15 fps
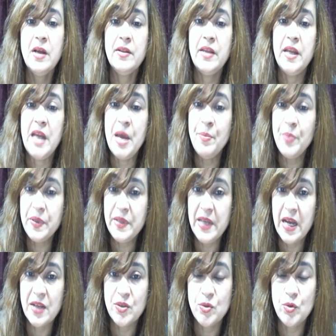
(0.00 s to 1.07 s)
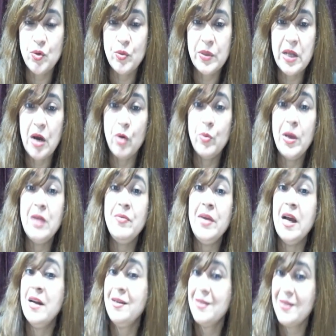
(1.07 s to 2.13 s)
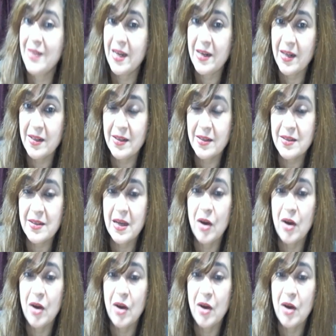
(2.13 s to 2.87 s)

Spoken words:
Then empathy has to do with how well we understand others,